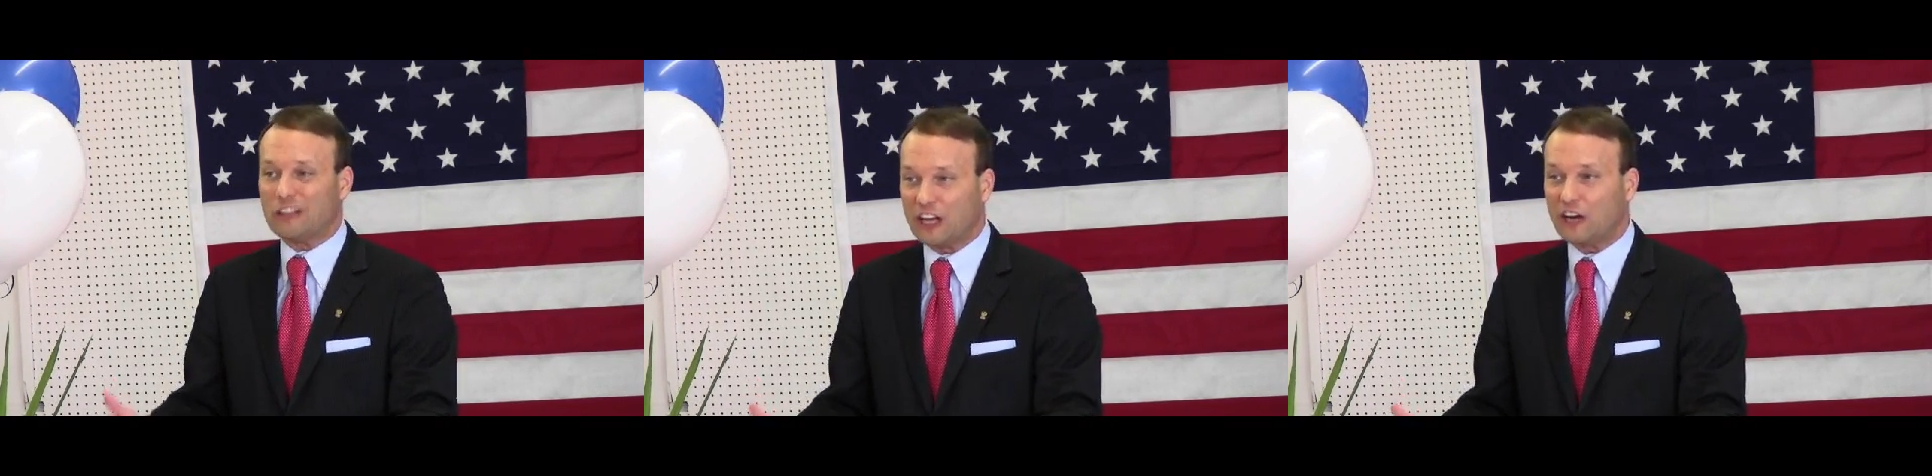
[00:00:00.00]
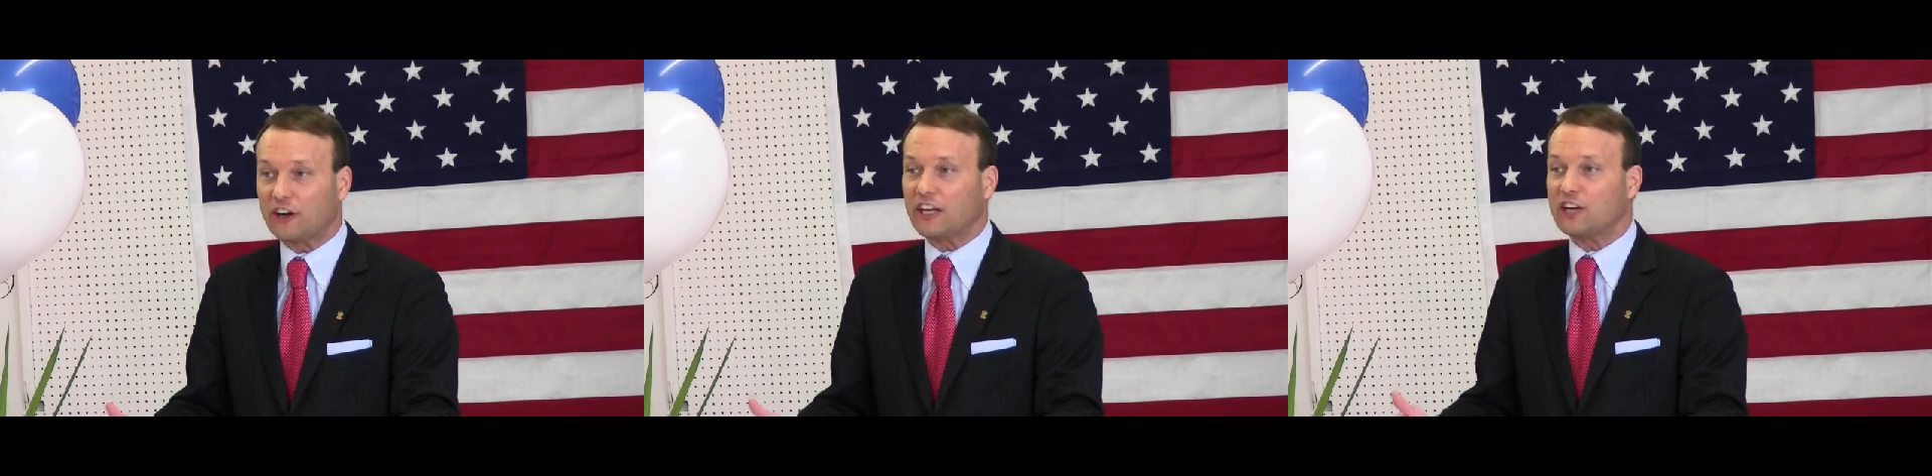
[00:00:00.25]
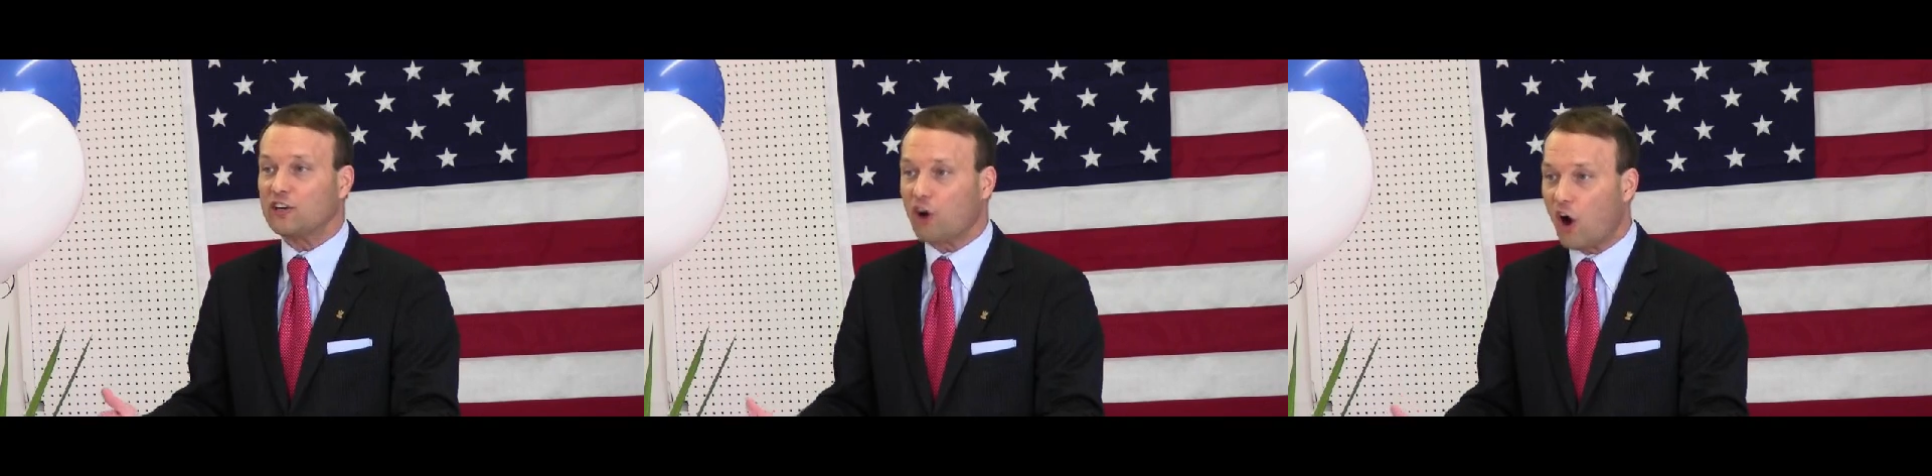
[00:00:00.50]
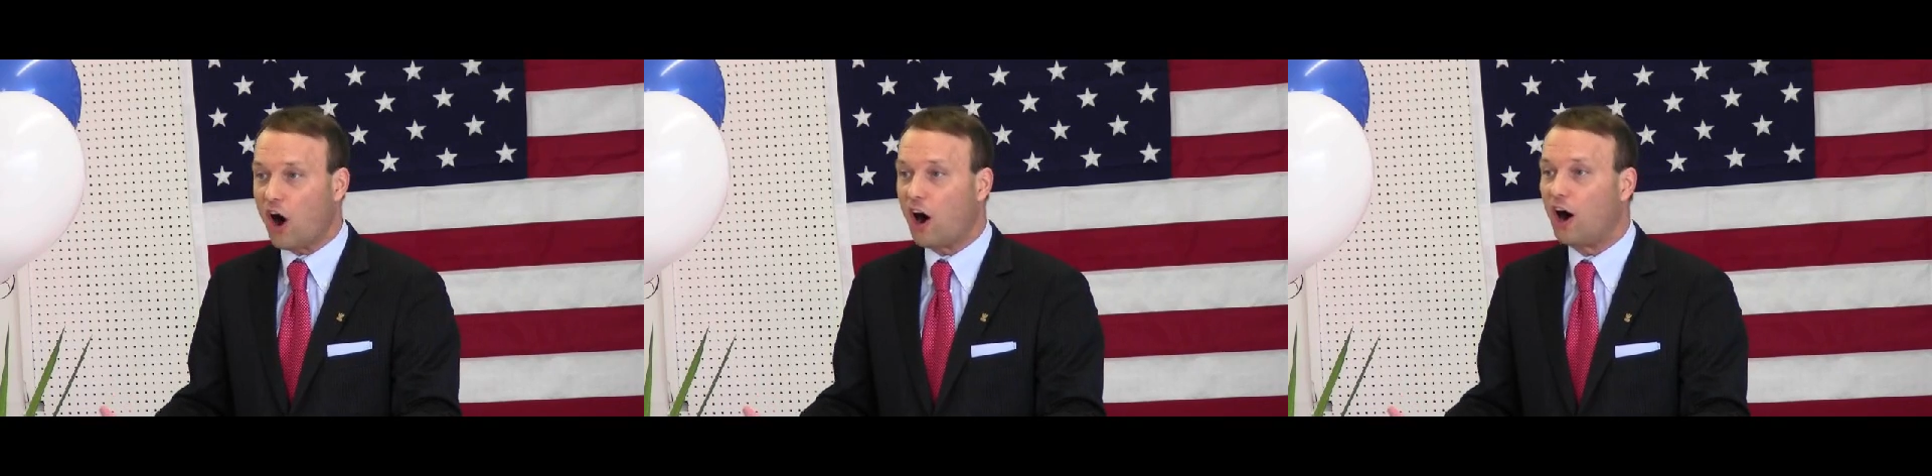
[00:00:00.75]
clarion
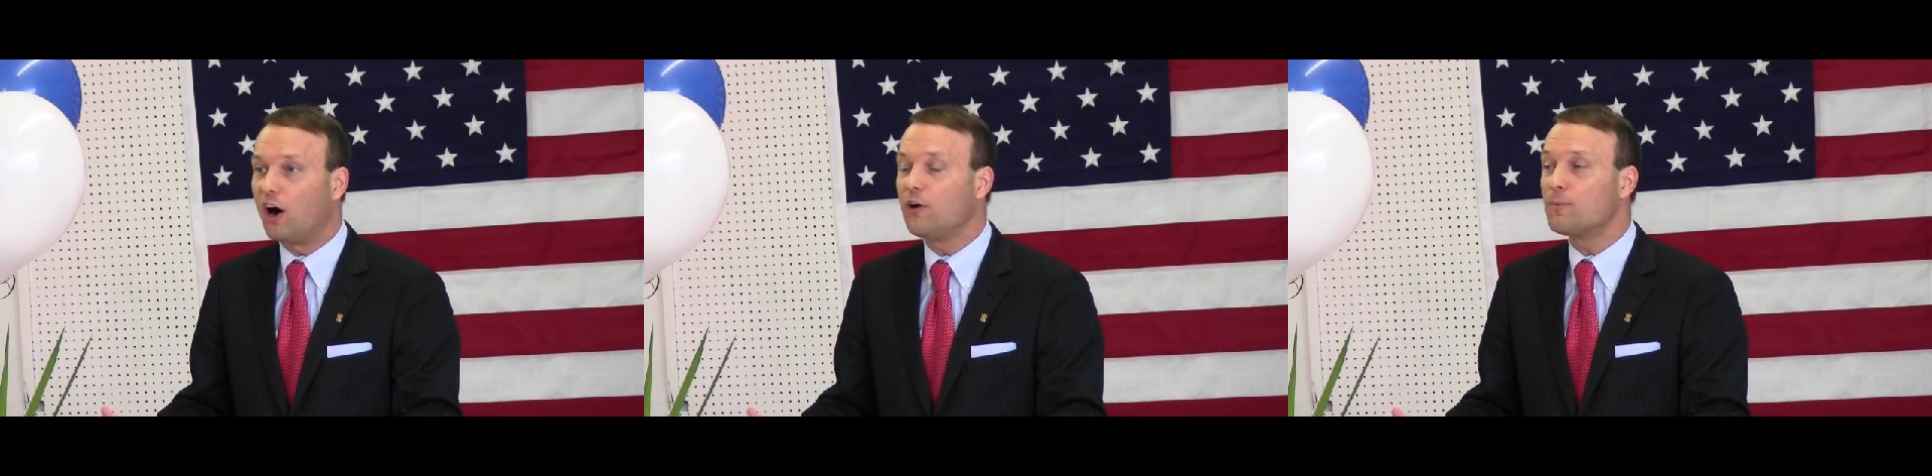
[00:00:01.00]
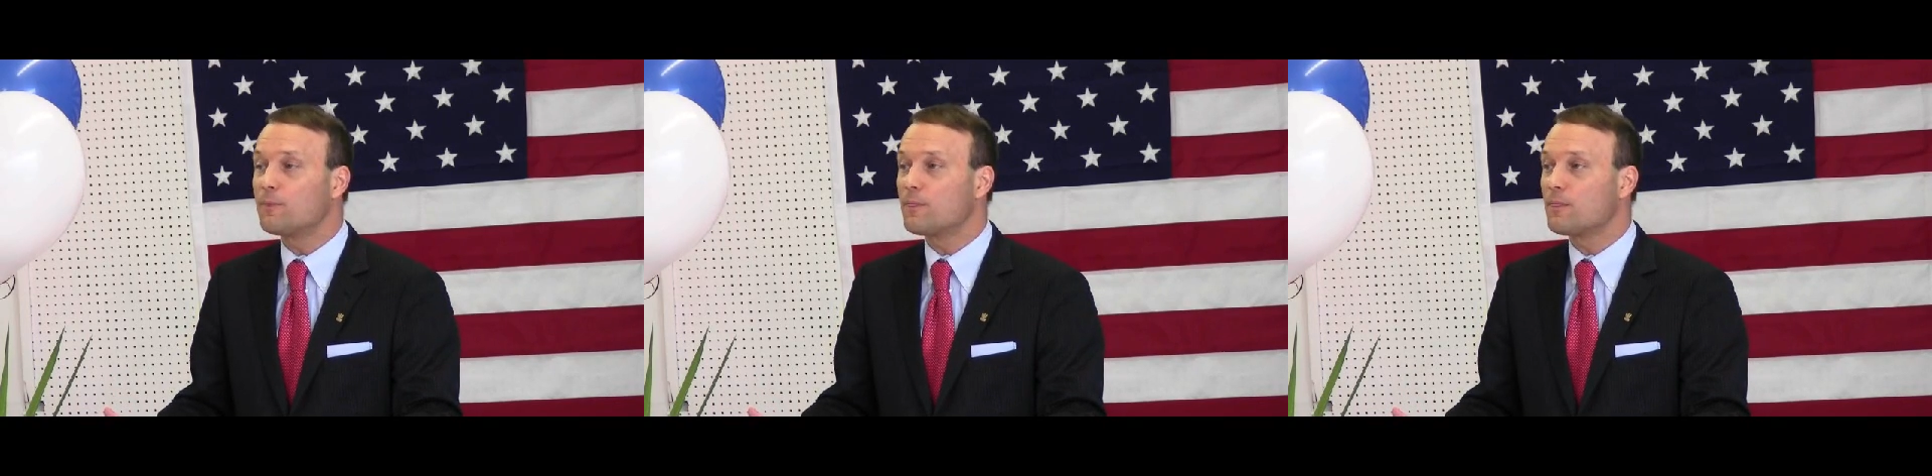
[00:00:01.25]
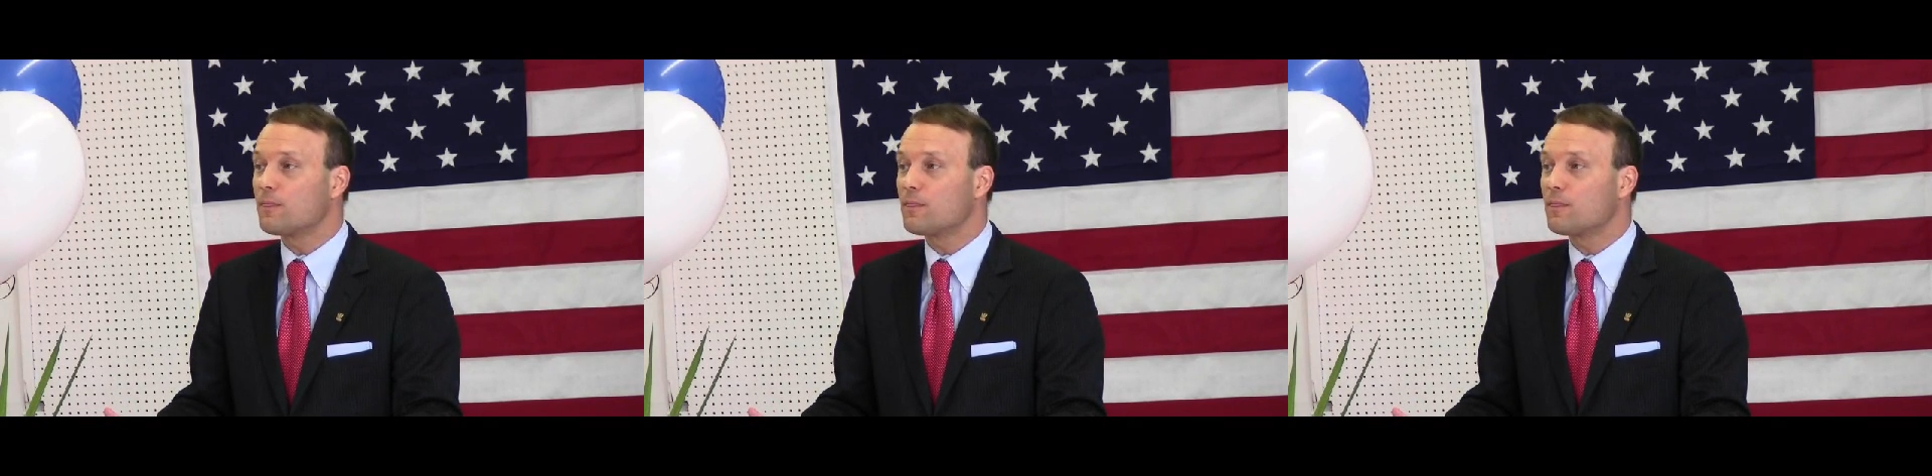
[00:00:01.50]
call